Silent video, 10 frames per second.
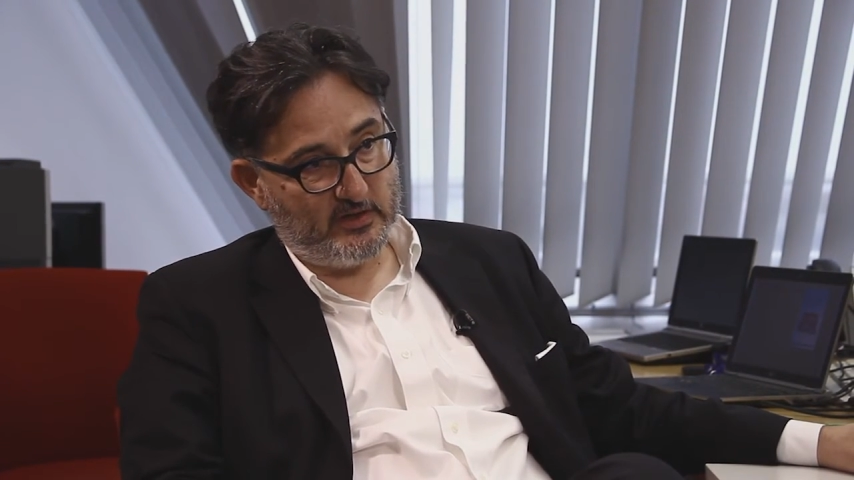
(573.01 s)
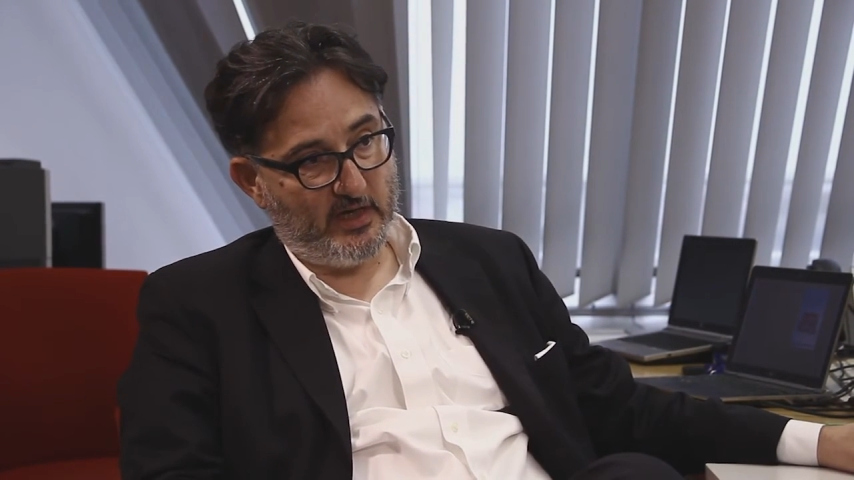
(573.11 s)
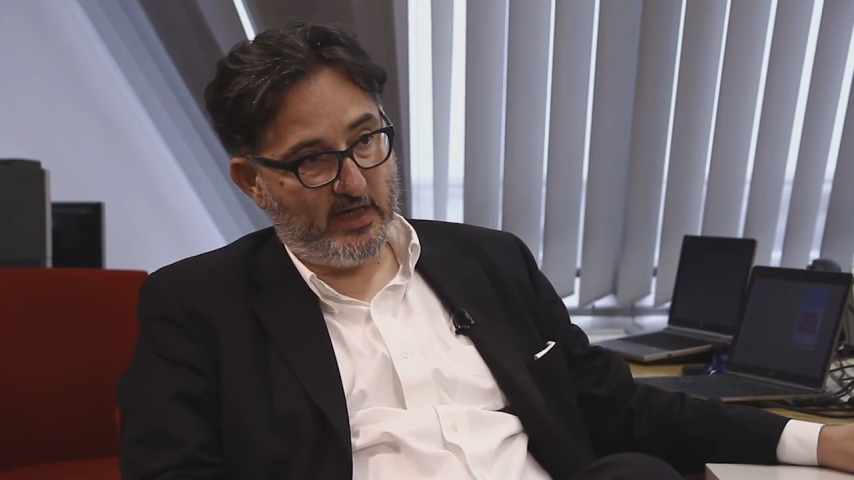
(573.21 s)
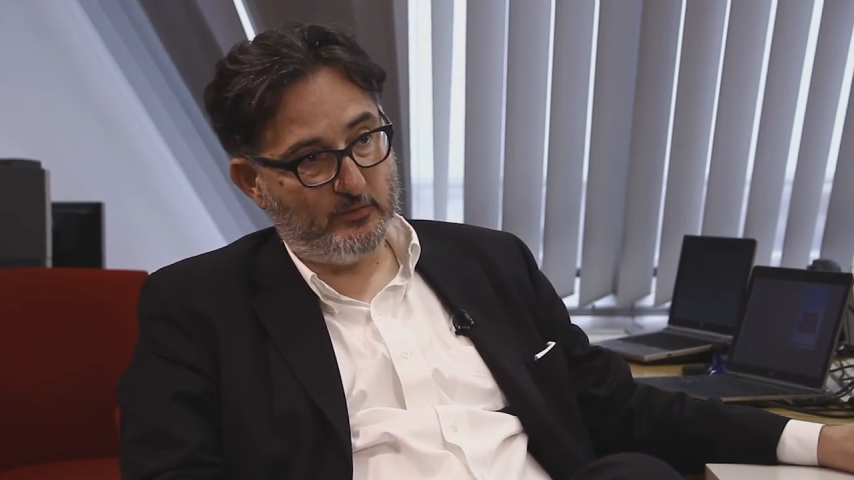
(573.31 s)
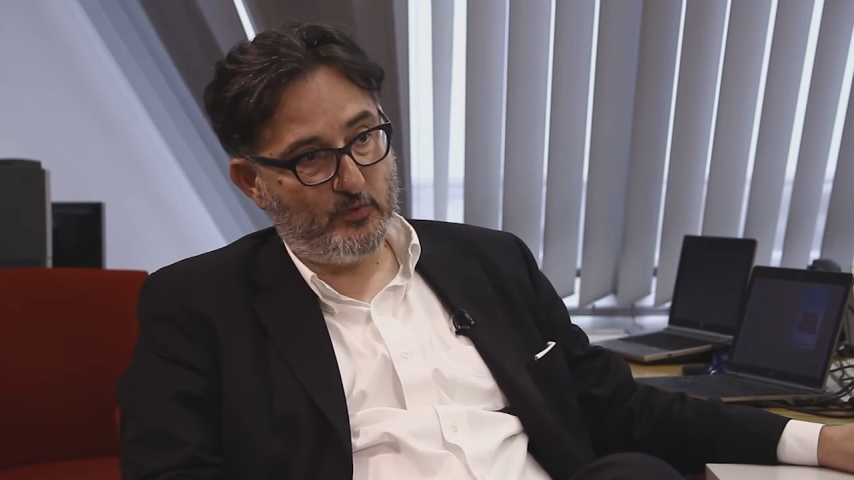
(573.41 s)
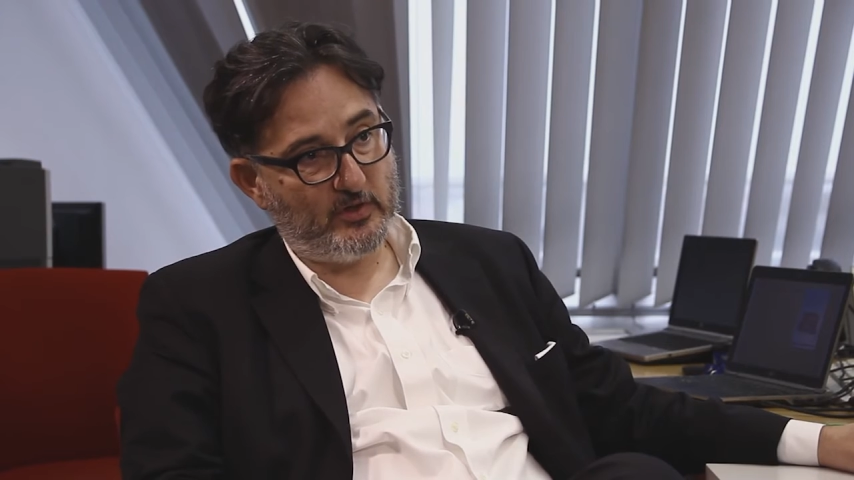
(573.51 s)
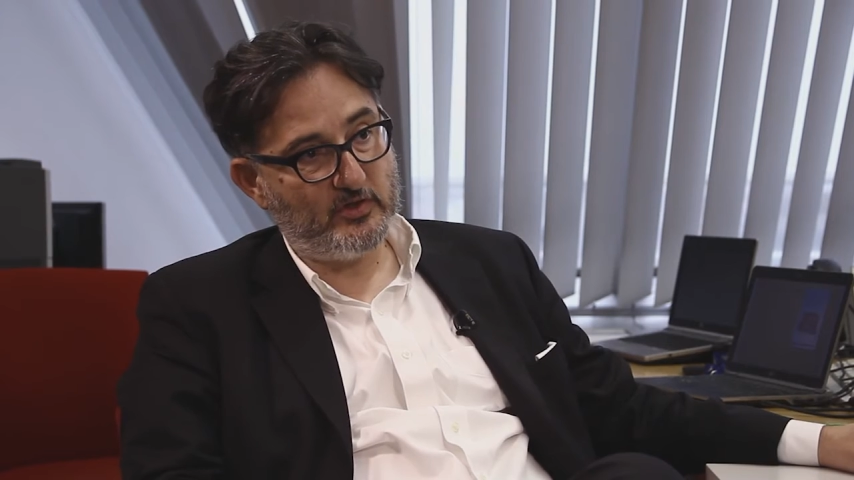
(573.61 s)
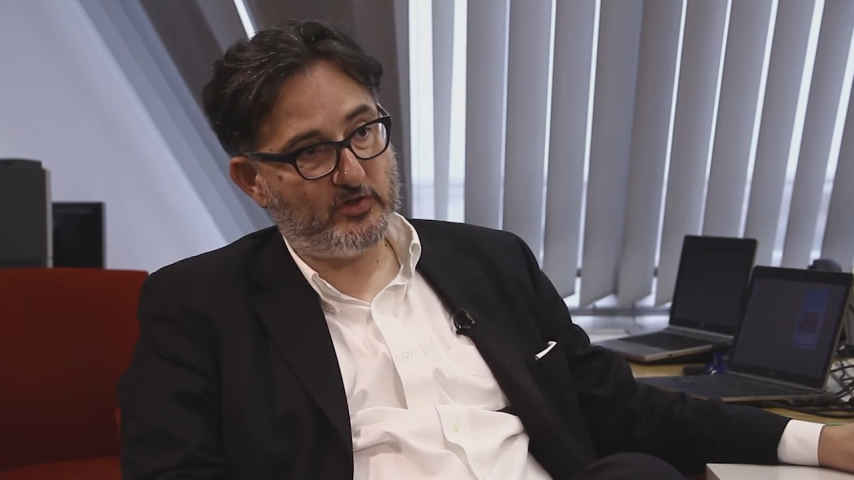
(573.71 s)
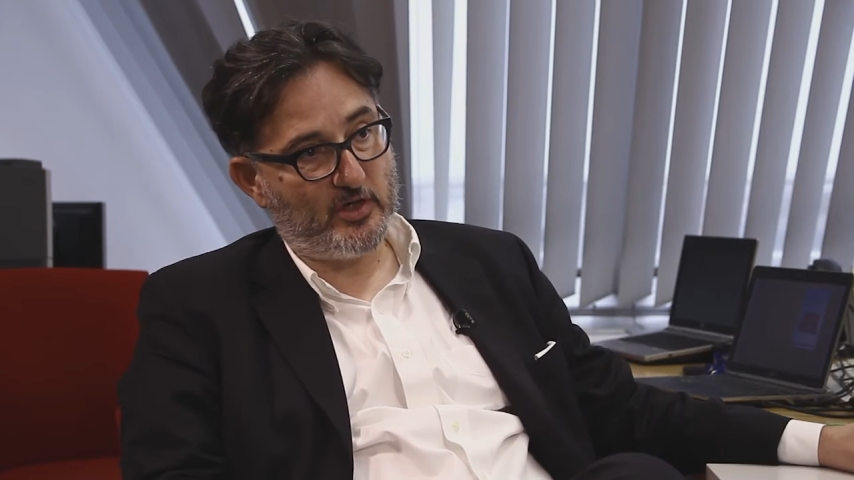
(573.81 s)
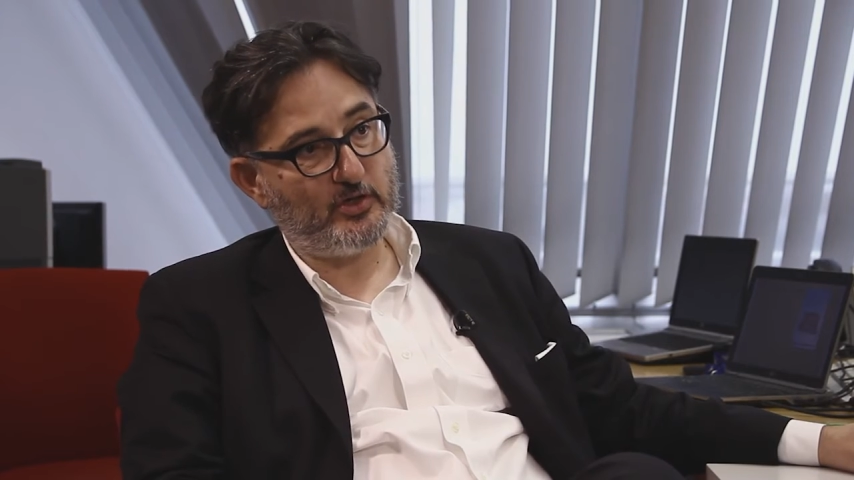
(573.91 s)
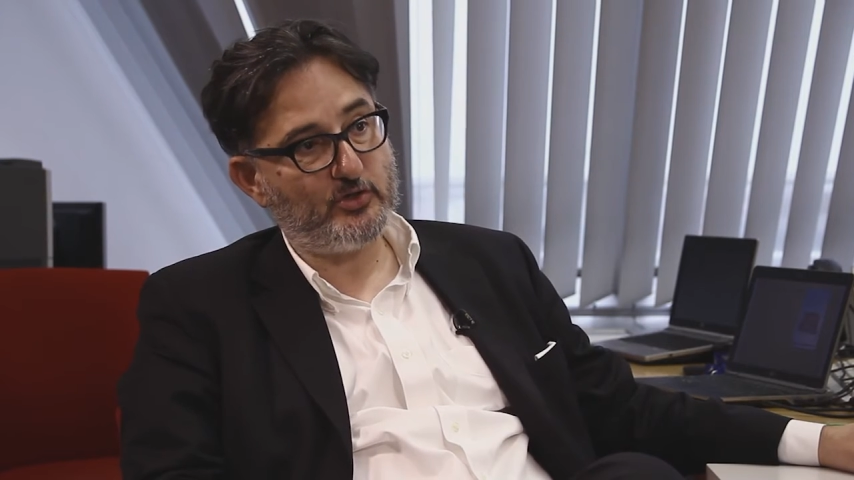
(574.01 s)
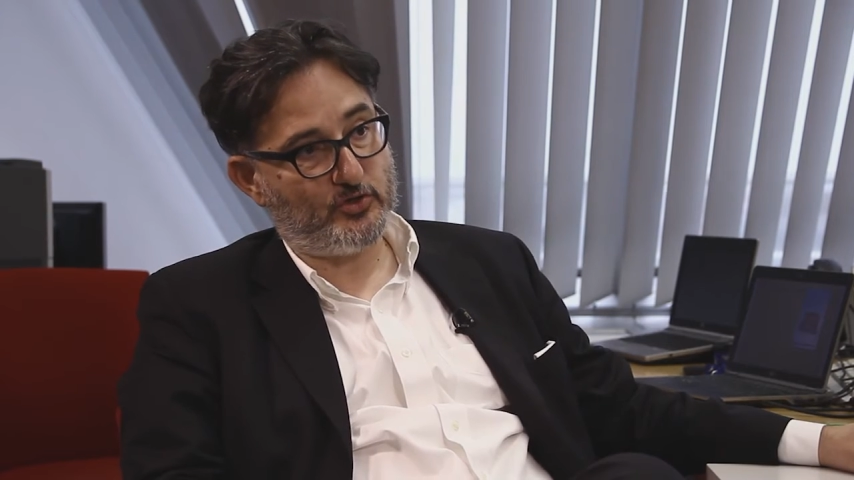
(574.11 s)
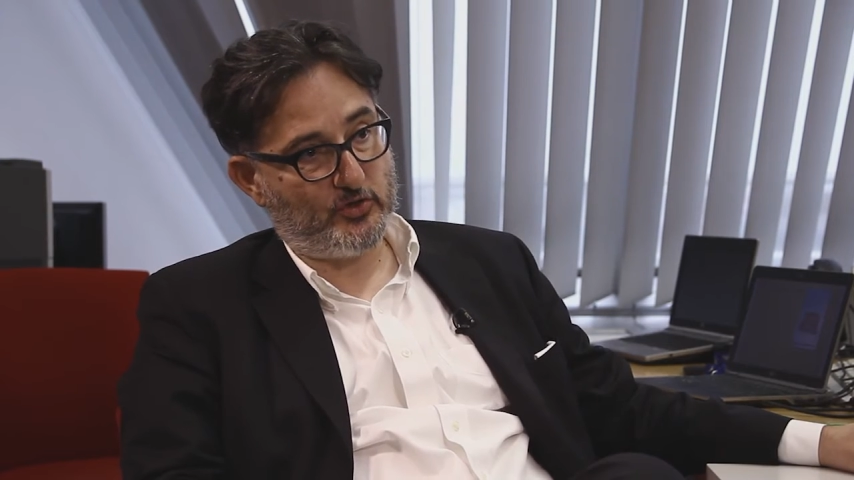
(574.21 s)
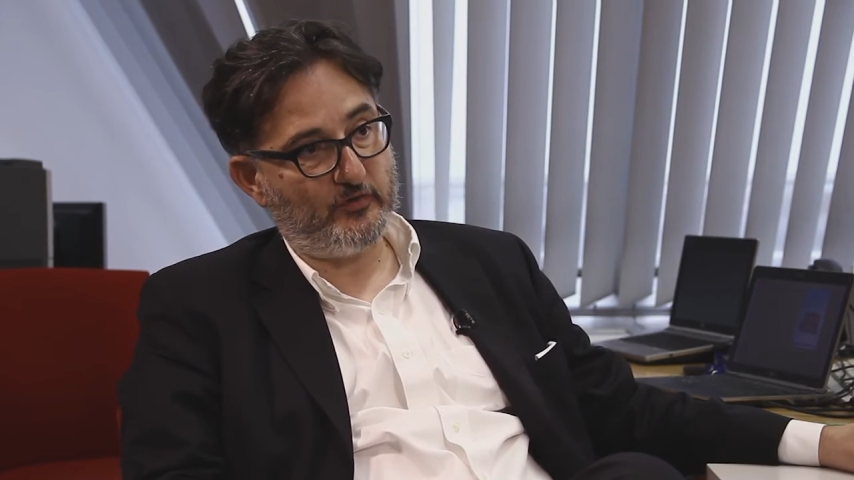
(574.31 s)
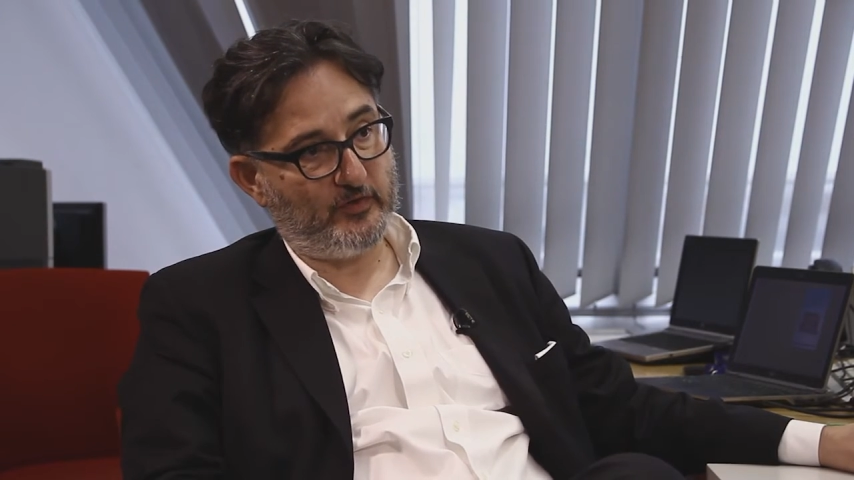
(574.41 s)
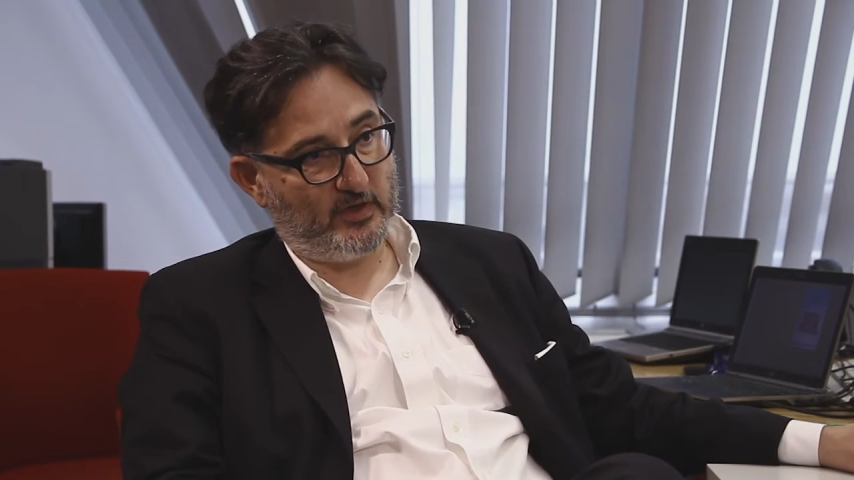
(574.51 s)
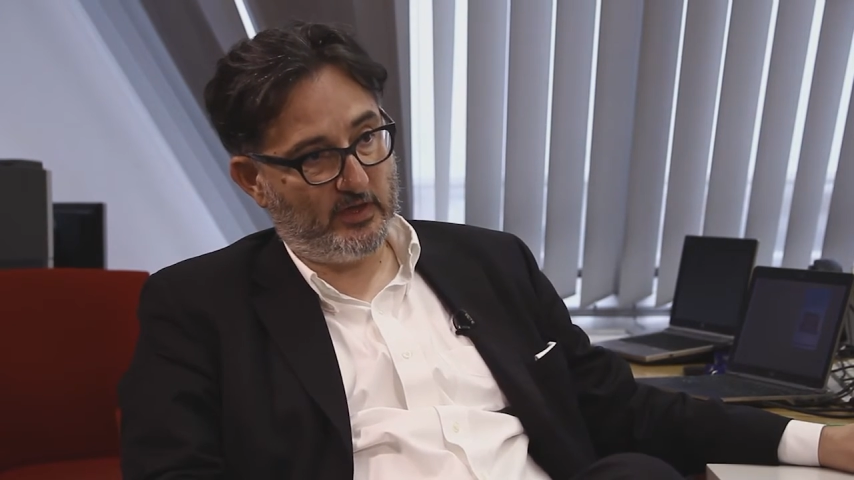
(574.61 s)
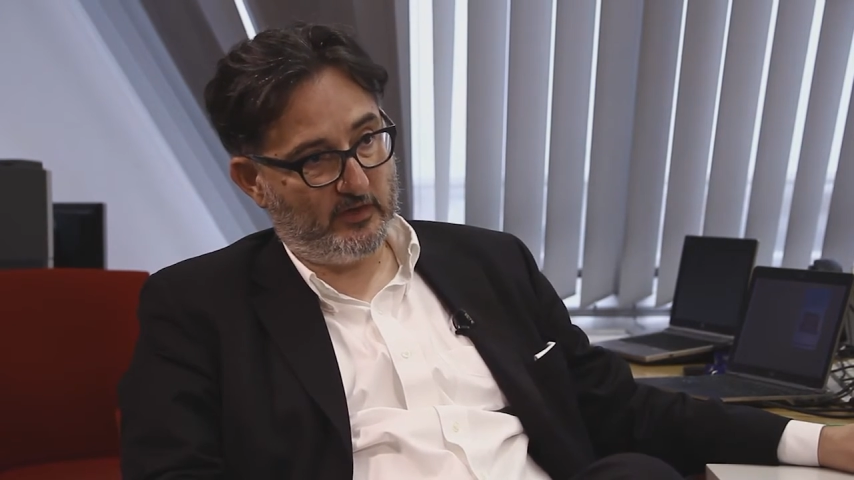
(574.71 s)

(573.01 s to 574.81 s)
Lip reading: time when they started surfing the